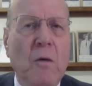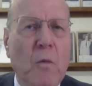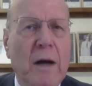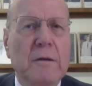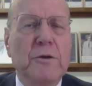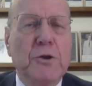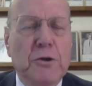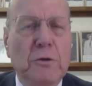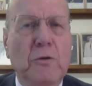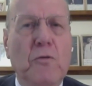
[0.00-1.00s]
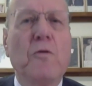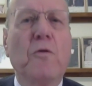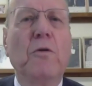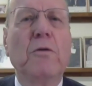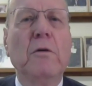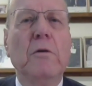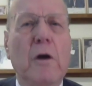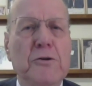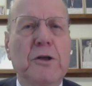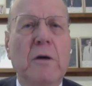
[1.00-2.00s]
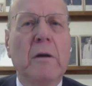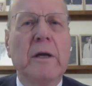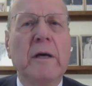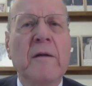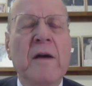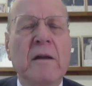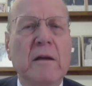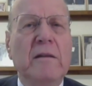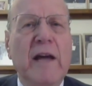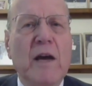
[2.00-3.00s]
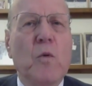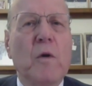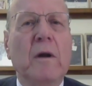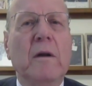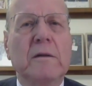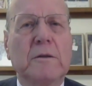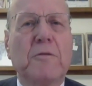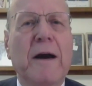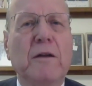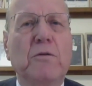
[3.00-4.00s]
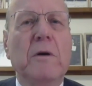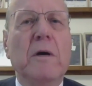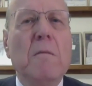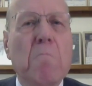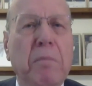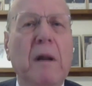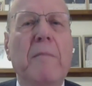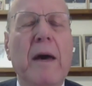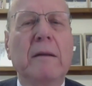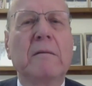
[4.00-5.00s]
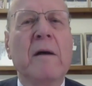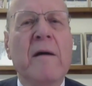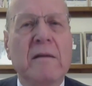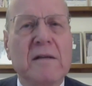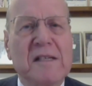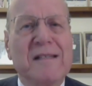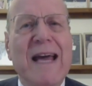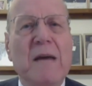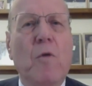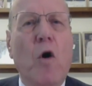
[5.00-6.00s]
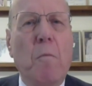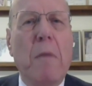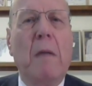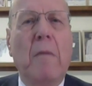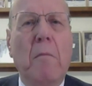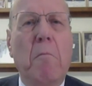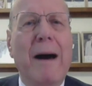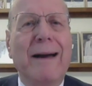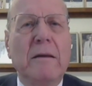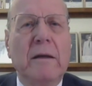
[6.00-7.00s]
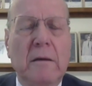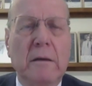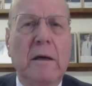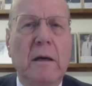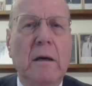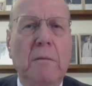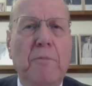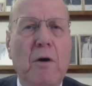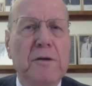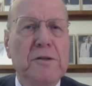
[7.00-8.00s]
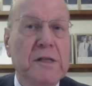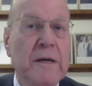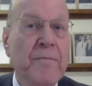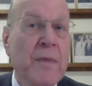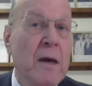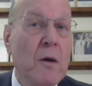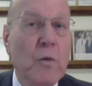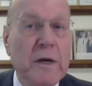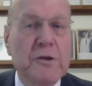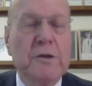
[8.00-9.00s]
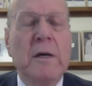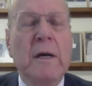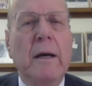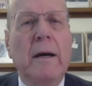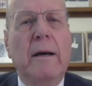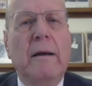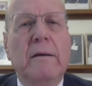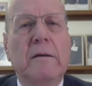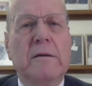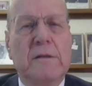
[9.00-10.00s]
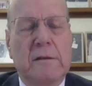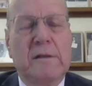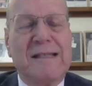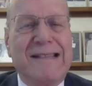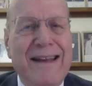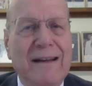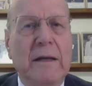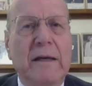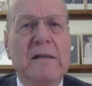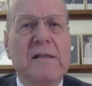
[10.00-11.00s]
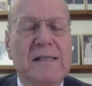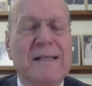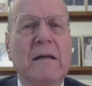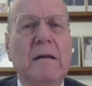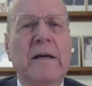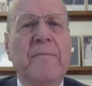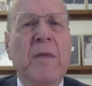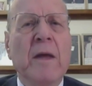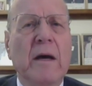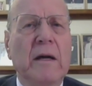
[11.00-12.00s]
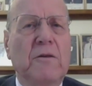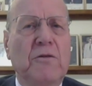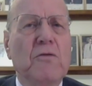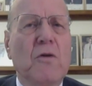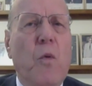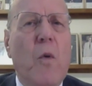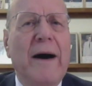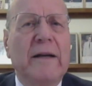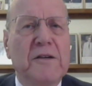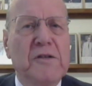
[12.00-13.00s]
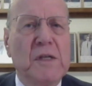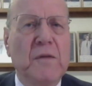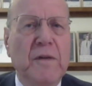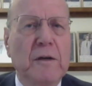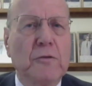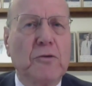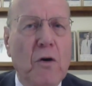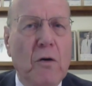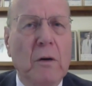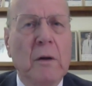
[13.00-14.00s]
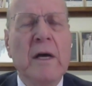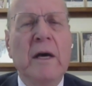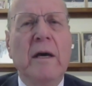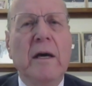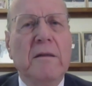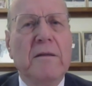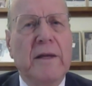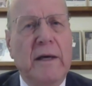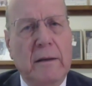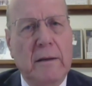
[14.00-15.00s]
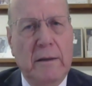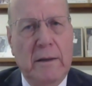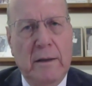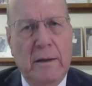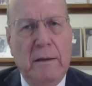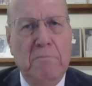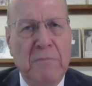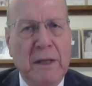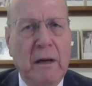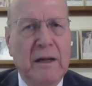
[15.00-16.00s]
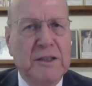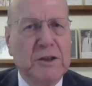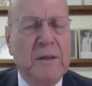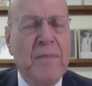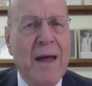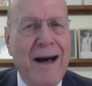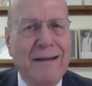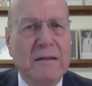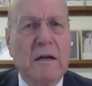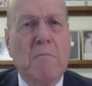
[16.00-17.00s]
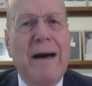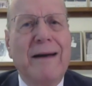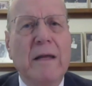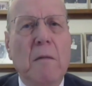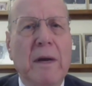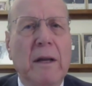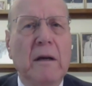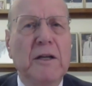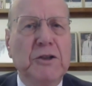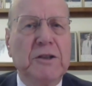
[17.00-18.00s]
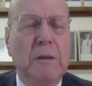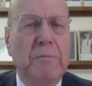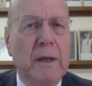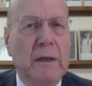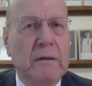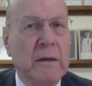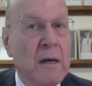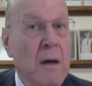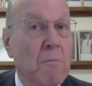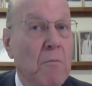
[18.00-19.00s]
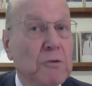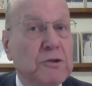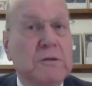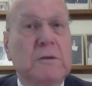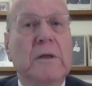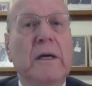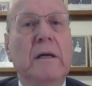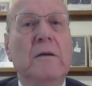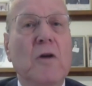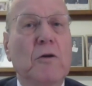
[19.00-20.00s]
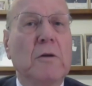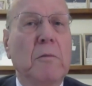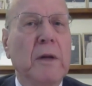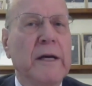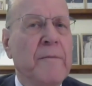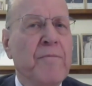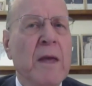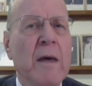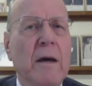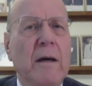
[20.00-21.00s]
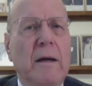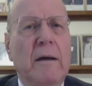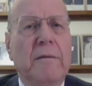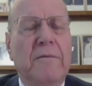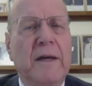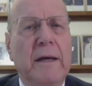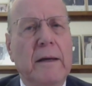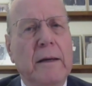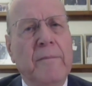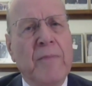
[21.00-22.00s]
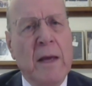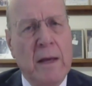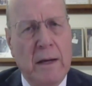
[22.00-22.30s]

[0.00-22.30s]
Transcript: One should conclude logically that they will try to implement the same Obama Biden uh, policy, which uh, sadly, sadly, took quite a severe toll in the uh, Middle East, undermining Middle East stability, most uh, notably uh, the